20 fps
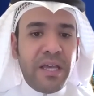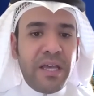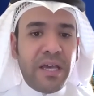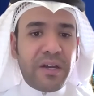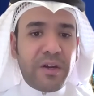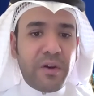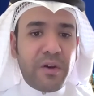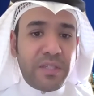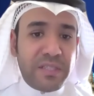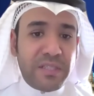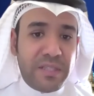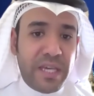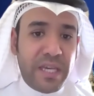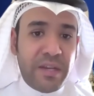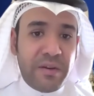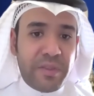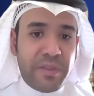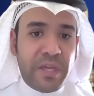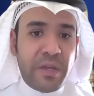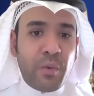across their,
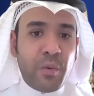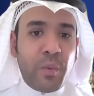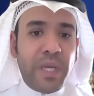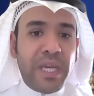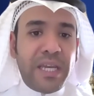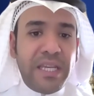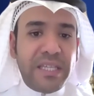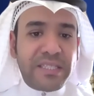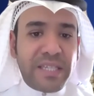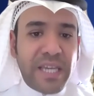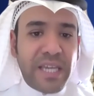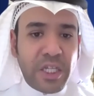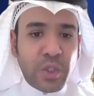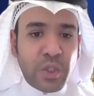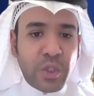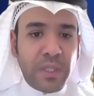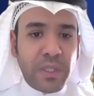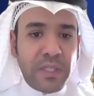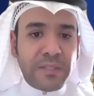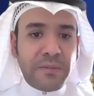their weekly
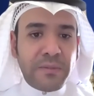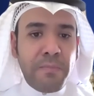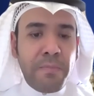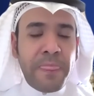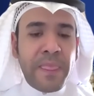schedules.